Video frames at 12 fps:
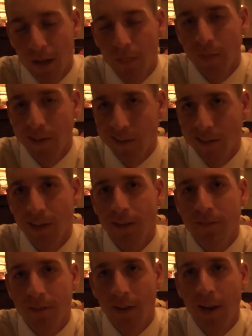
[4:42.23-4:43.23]
I think he
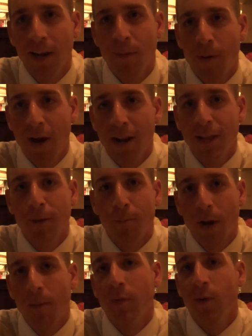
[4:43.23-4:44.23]
is. Anybody and
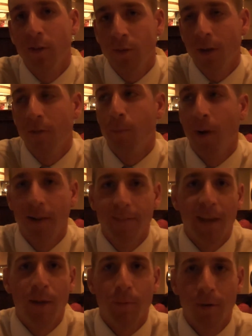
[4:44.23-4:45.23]
probably the rest of everybody in
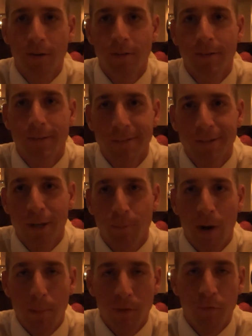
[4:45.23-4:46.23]
Tampa
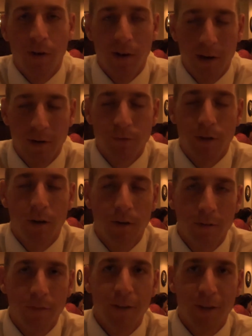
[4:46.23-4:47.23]
could probably fit there. So
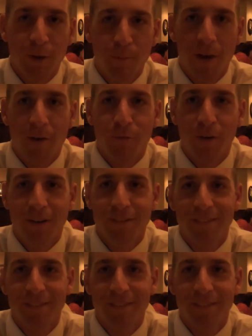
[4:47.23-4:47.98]
I think he'll have fun.